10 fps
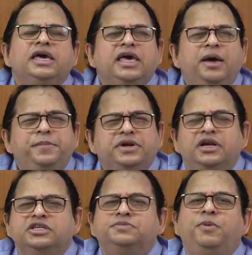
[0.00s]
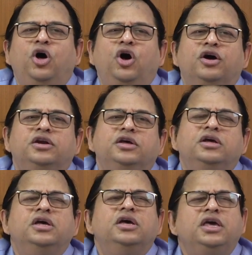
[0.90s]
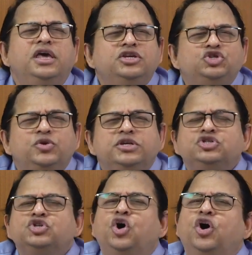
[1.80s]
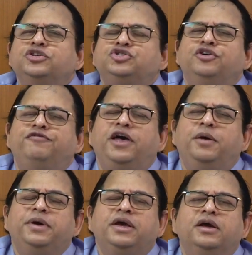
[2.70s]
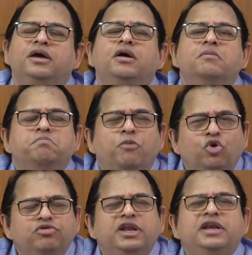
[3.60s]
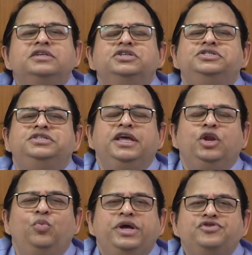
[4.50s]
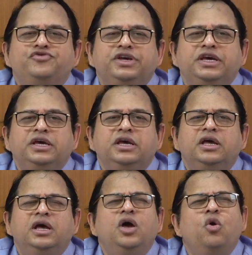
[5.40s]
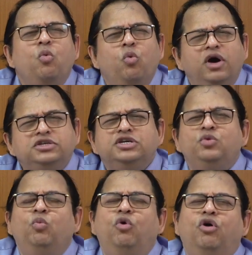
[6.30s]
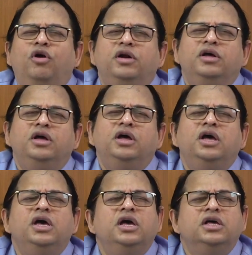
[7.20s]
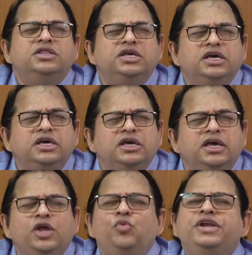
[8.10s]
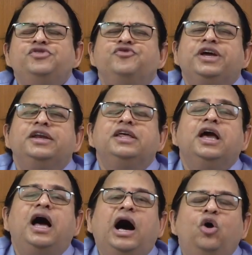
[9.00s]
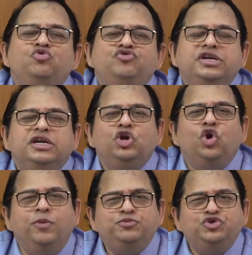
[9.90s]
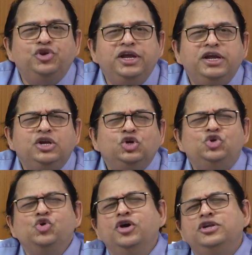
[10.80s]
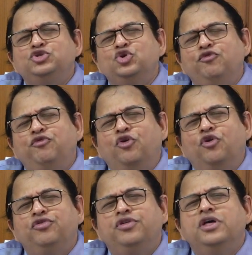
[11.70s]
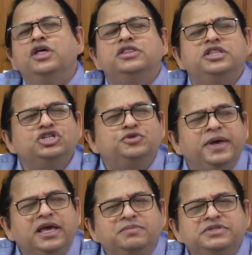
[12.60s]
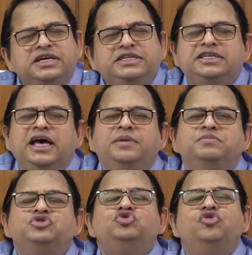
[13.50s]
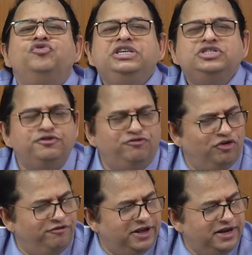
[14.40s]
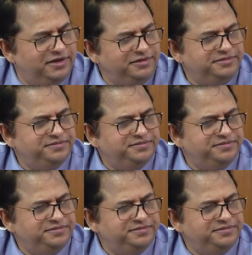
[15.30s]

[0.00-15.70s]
Capital is blocked. Insurance cost of having more than necessary inventory, watch and ward, the inventory getting outdated and obsolete, so on and so forth. This becomes at times the reason for failure.